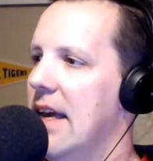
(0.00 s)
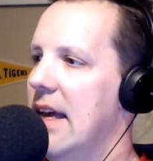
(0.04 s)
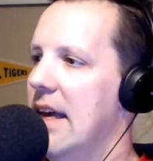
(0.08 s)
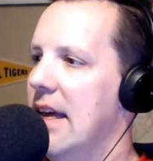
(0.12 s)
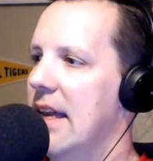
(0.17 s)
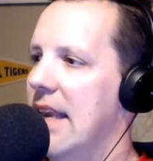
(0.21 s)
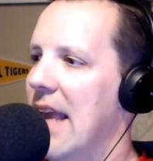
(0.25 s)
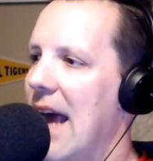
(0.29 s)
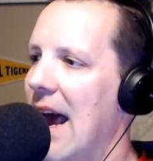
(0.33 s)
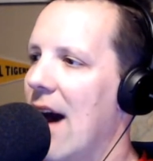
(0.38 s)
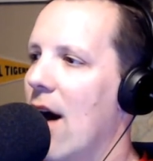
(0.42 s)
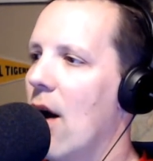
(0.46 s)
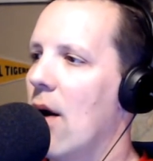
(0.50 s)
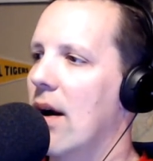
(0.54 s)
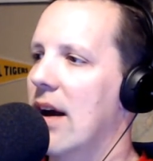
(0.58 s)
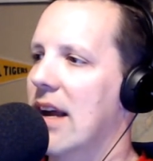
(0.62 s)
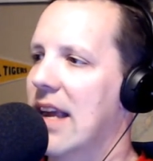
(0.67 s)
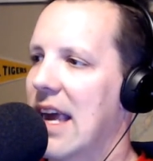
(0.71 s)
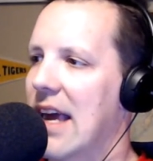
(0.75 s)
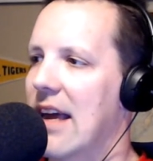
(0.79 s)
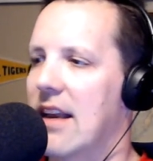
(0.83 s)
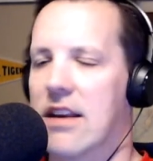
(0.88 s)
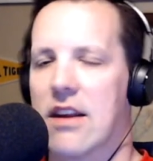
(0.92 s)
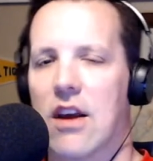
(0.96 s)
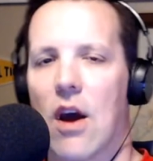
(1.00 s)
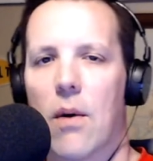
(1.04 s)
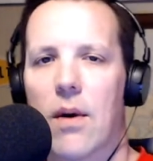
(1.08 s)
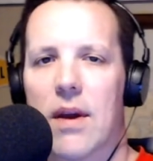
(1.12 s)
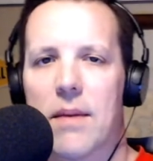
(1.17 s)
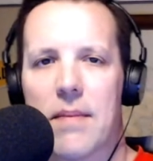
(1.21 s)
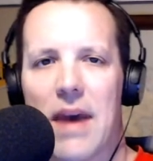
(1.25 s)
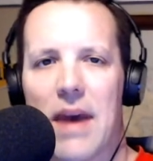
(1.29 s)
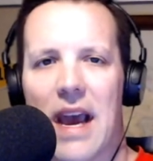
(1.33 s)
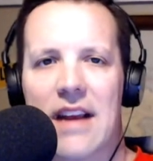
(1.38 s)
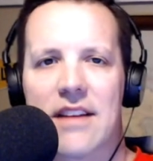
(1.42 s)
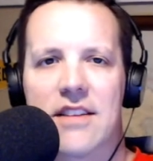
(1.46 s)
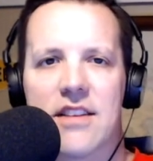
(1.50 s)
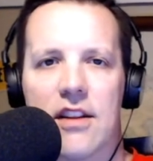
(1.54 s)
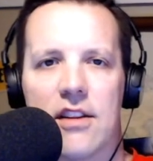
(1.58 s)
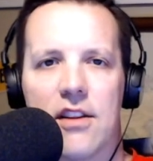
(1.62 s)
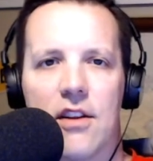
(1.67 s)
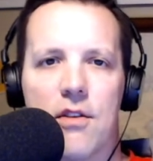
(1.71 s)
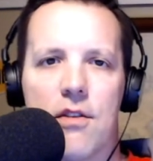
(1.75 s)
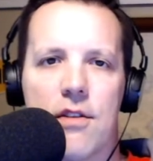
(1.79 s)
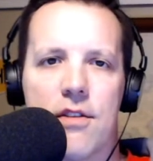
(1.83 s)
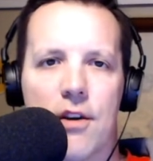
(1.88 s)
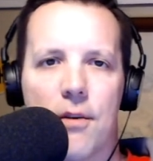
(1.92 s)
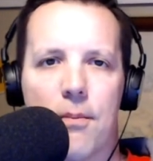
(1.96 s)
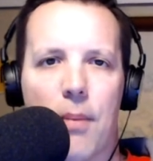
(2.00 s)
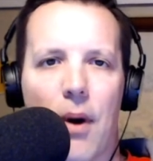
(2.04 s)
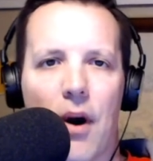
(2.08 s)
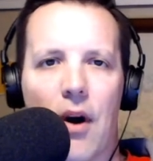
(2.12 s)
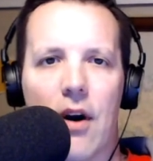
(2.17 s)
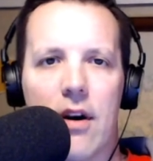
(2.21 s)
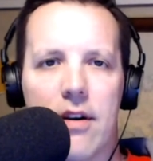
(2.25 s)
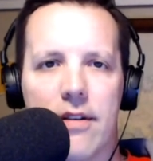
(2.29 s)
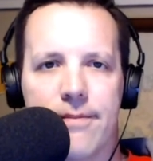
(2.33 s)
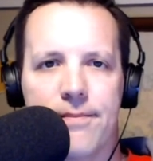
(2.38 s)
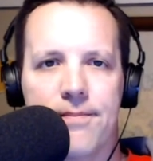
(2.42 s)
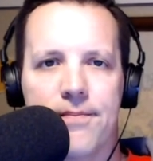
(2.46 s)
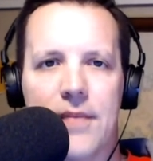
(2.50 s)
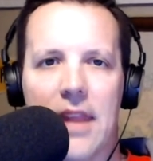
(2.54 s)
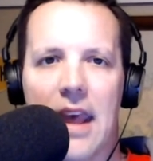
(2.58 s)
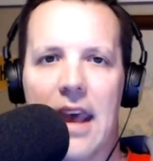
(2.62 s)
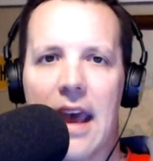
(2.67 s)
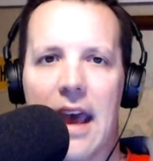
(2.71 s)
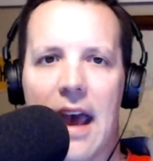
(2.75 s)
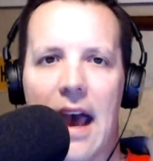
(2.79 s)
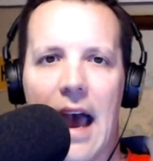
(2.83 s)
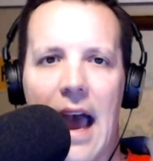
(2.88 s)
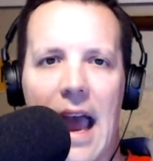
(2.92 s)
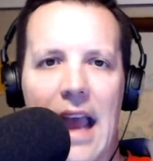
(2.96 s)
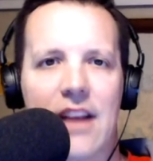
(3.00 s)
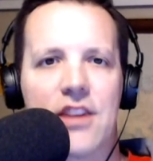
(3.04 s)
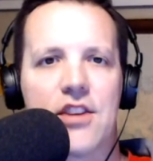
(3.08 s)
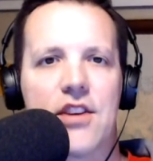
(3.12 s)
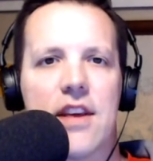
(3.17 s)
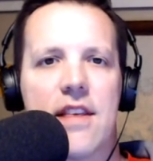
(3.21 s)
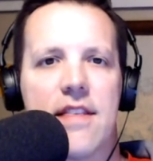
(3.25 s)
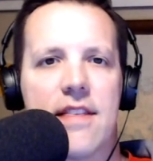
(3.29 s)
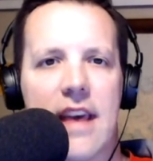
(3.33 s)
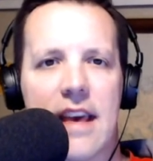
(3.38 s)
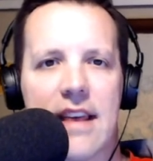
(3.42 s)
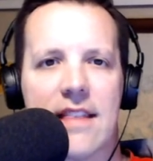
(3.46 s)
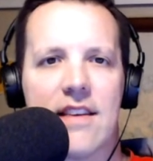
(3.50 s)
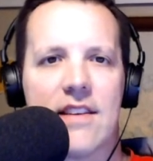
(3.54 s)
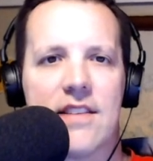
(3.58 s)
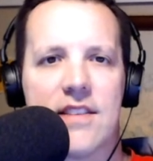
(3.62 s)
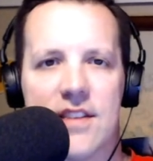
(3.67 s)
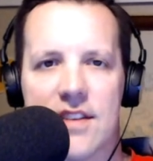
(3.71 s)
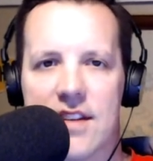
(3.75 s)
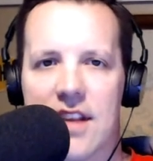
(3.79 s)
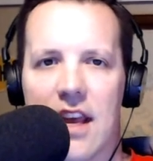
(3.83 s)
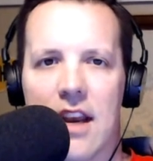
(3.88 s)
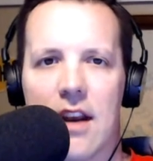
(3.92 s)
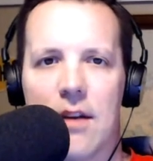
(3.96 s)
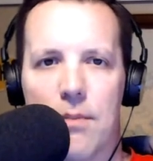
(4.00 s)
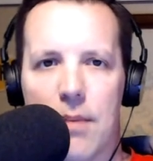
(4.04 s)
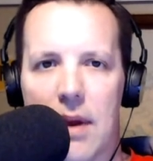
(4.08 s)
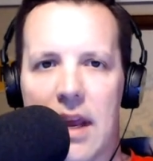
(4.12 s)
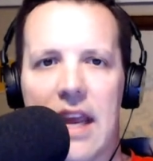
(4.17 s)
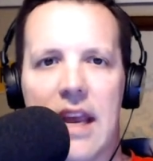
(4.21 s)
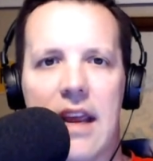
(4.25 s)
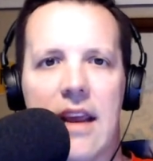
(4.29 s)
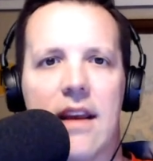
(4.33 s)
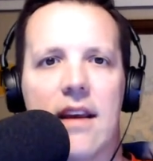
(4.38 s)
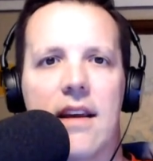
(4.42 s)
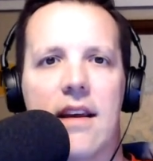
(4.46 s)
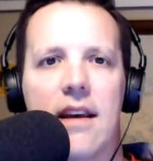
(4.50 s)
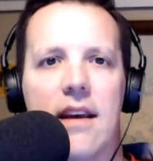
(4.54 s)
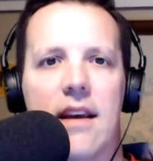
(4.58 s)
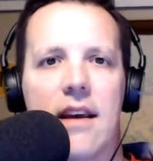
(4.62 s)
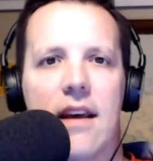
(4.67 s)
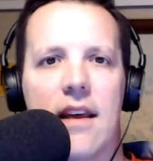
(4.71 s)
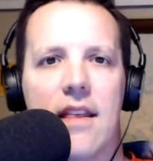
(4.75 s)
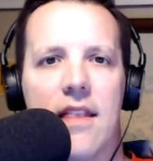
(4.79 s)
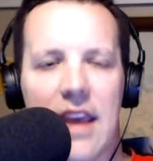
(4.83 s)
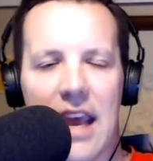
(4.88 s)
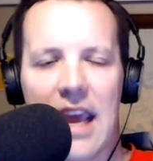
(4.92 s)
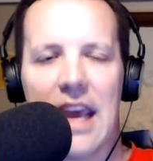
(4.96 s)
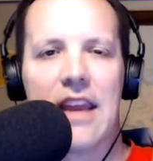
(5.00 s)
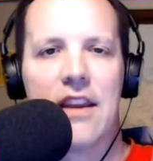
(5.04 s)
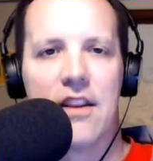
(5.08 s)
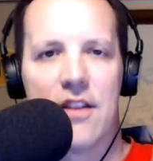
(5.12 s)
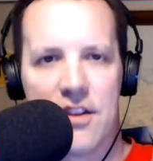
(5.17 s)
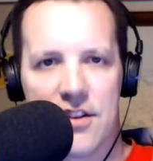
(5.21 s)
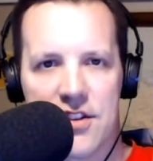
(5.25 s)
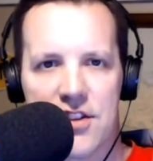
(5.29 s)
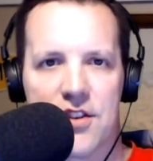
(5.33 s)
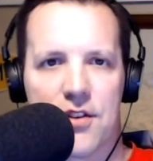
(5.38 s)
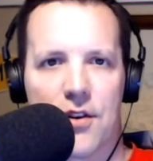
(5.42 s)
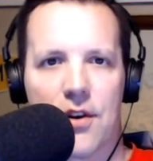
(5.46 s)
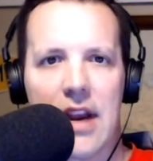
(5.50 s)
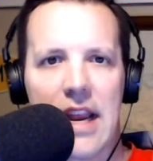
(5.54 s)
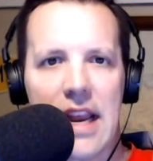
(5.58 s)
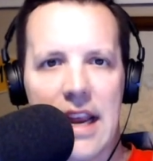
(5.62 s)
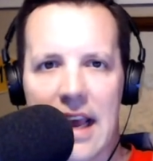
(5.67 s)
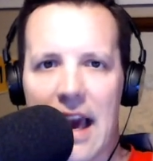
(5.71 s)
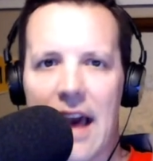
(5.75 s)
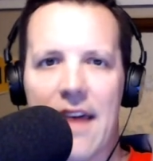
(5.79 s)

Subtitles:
Now, again, going back to Luther Burden, I actually think this is going to be the end of the streak.